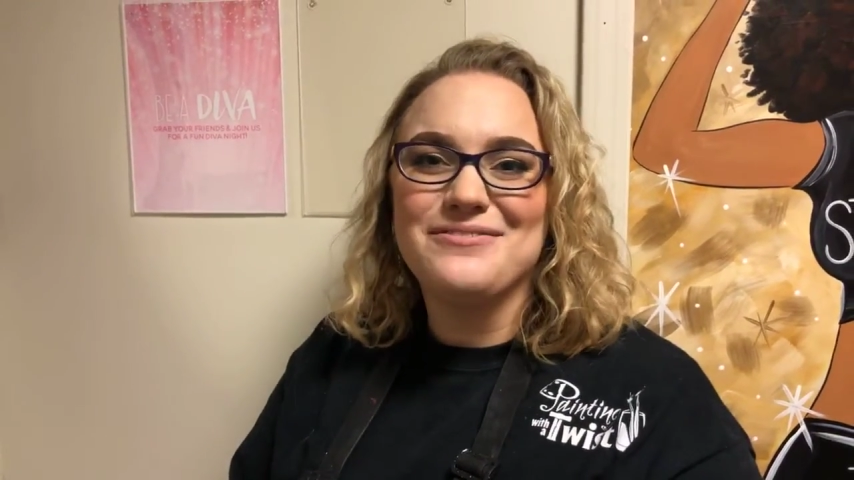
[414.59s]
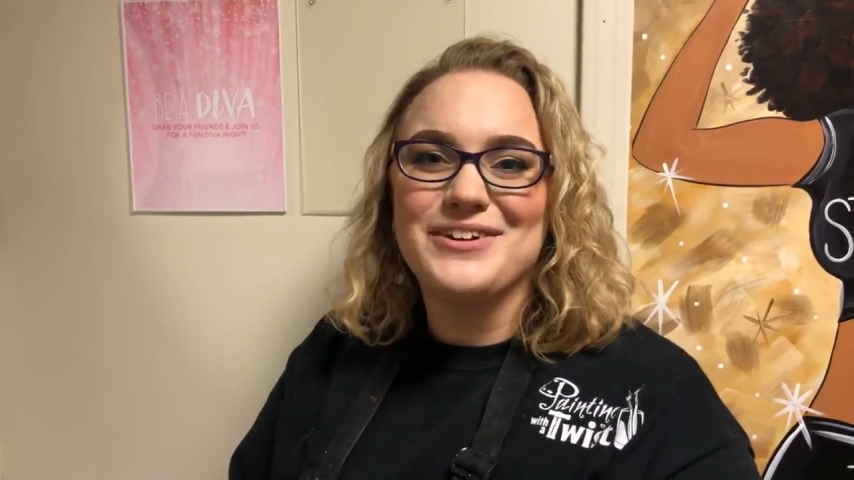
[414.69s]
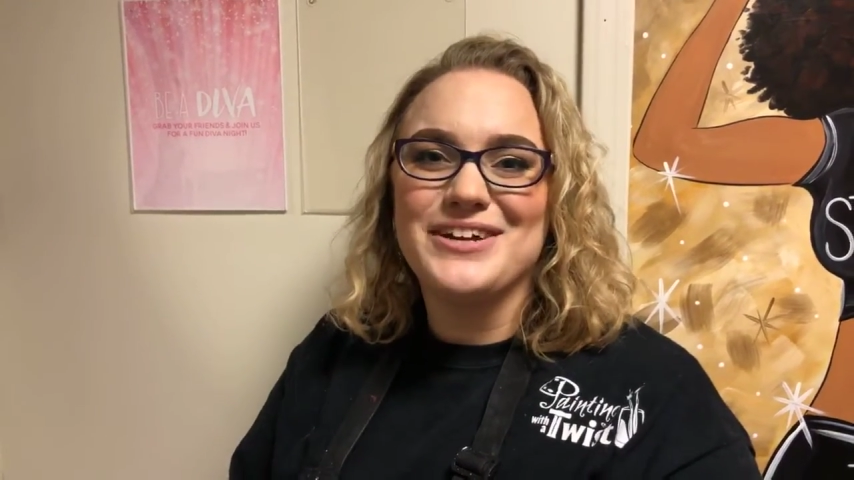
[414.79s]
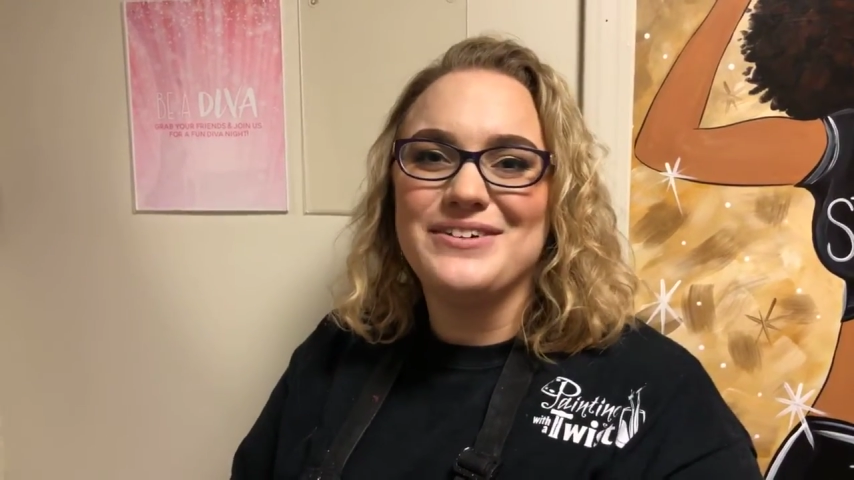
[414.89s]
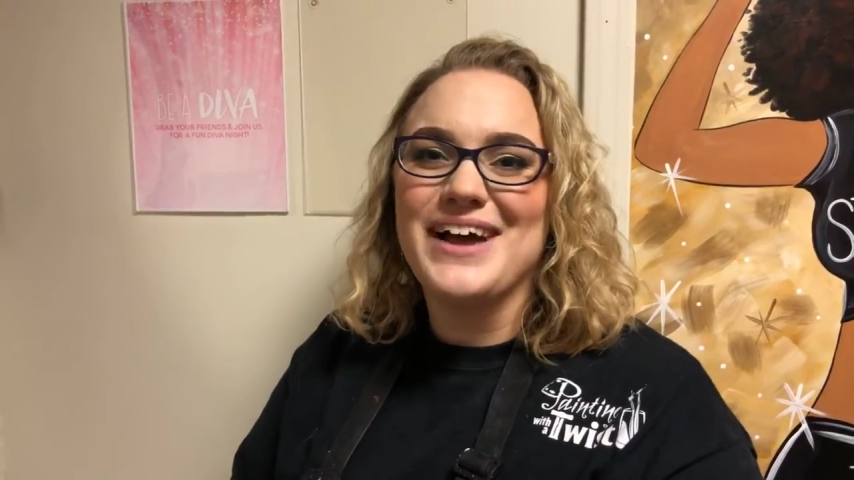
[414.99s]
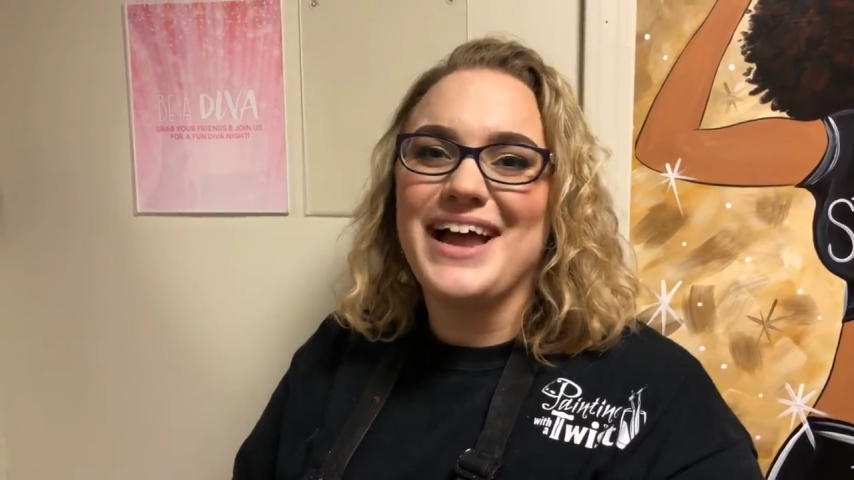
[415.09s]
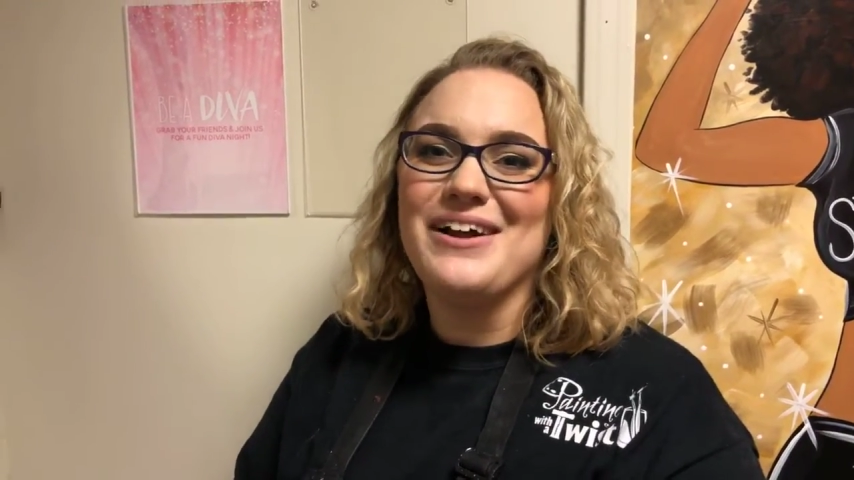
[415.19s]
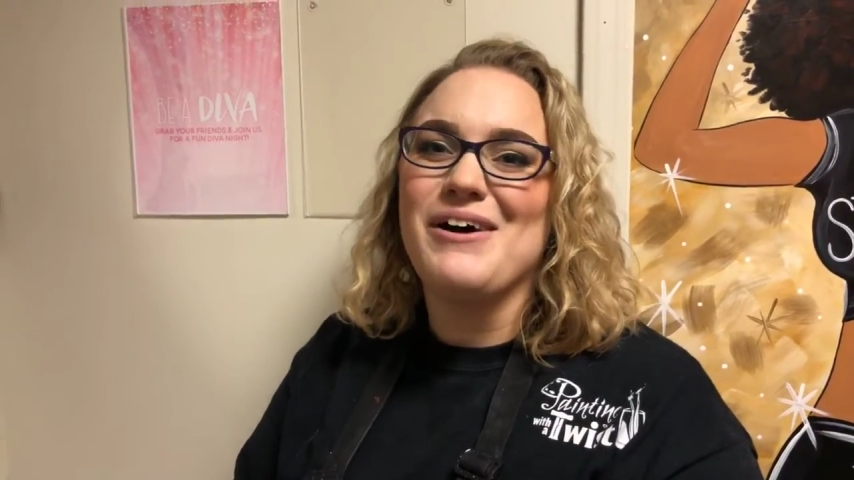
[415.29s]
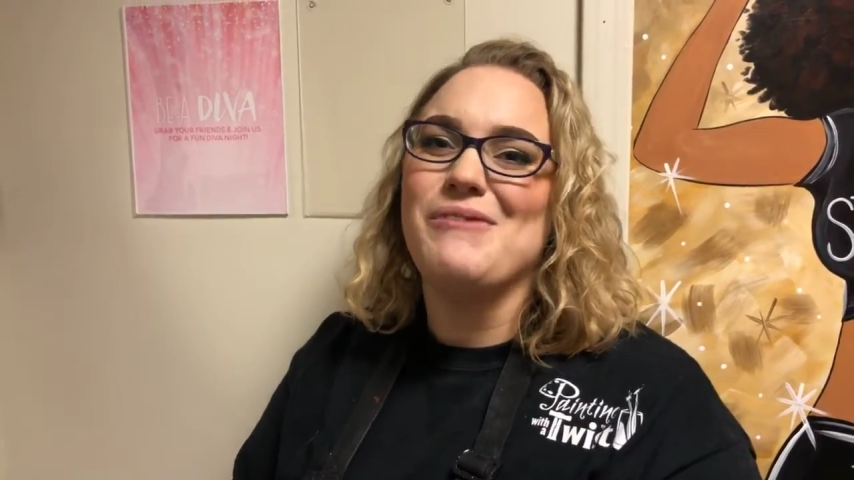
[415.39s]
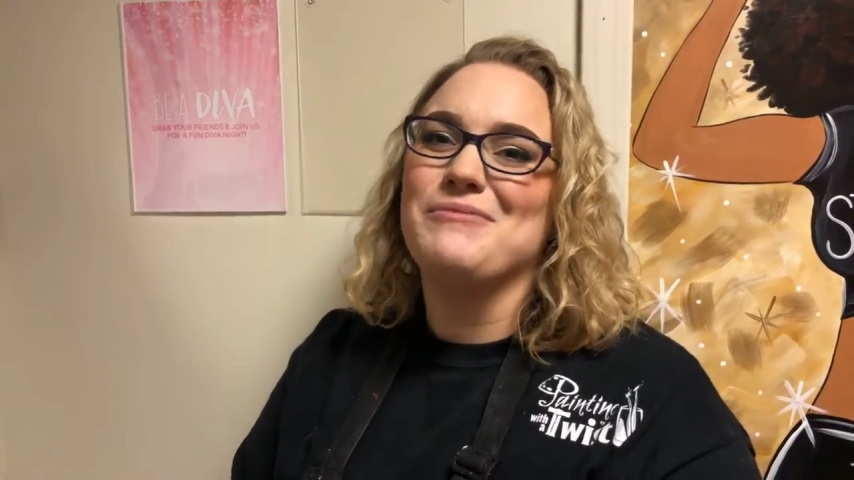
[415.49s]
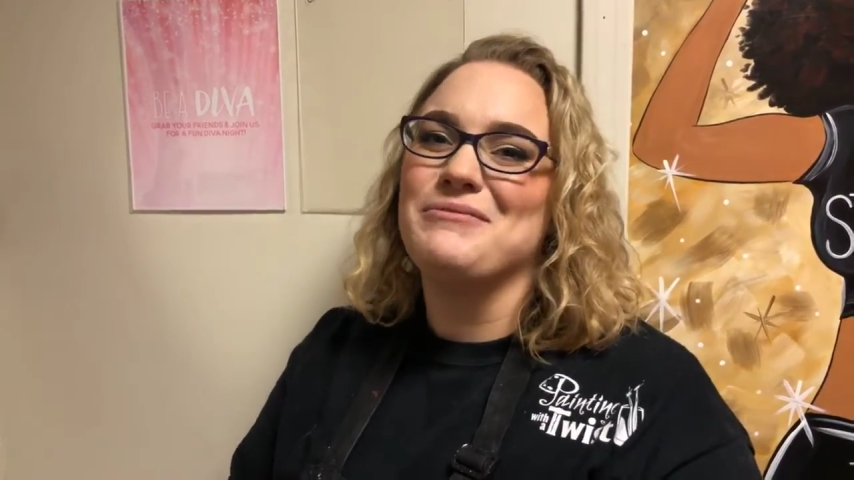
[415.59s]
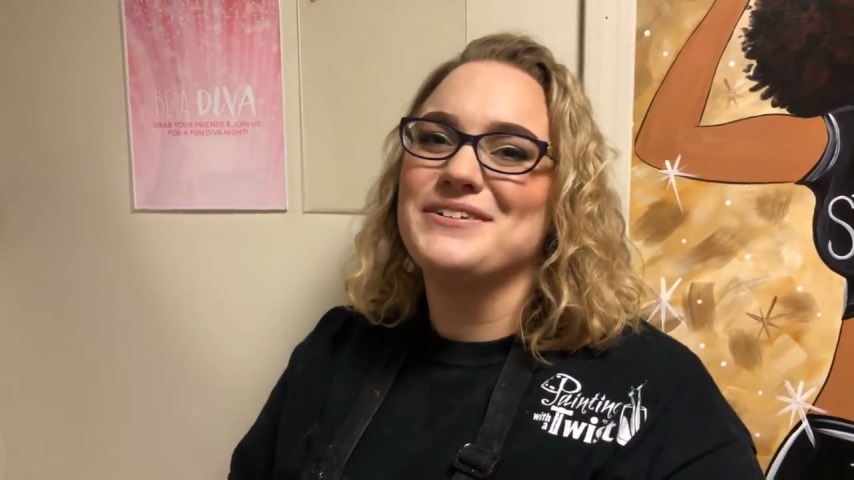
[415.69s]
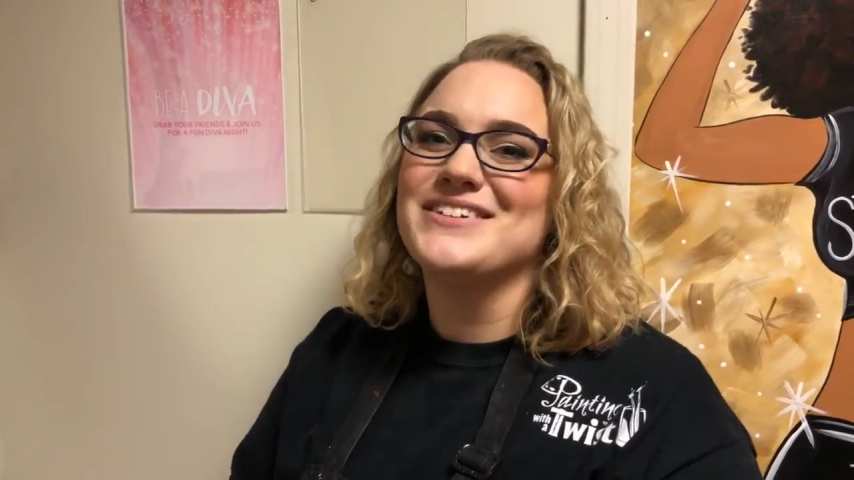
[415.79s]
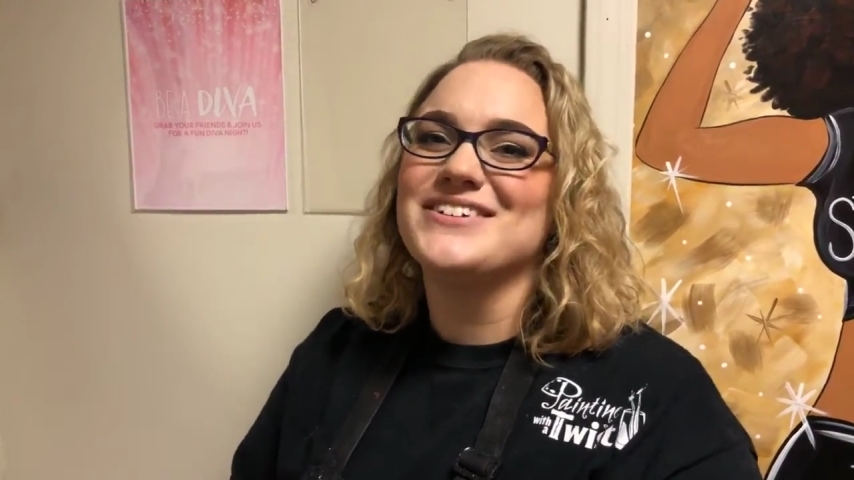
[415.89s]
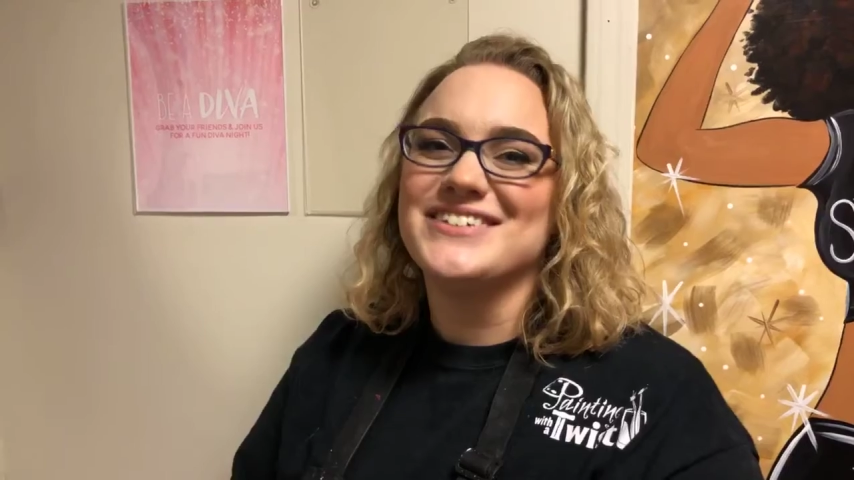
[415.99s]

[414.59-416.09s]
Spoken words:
for you at home while we're social